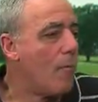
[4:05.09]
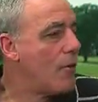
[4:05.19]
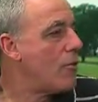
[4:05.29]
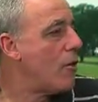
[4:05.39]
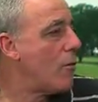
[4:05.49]

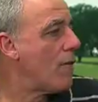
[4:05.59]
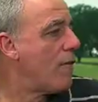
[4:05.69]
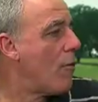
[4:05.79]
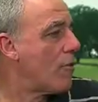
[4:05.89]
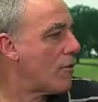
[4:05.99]
But you don't want to
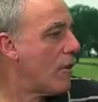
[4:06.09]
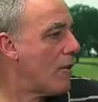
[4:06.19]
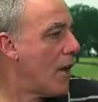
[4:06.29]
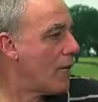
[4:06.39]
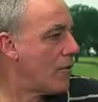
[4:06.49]
focus
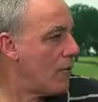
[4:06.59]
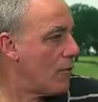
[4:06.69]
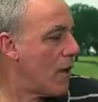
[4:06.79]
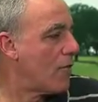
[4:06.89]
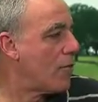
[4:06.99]
on that,
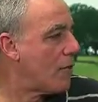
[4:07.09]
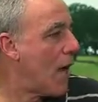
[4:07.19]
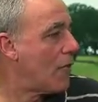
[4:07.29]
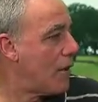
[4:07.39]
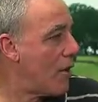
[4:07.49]
okay? So it's
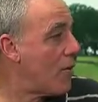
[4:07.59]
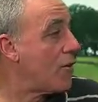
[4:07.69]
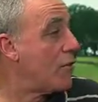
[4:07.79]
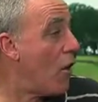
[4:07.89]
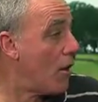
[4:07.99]
out there,
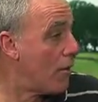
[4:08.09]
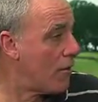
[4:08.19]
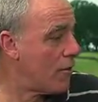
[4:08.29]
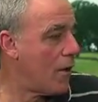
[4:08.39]
it's done.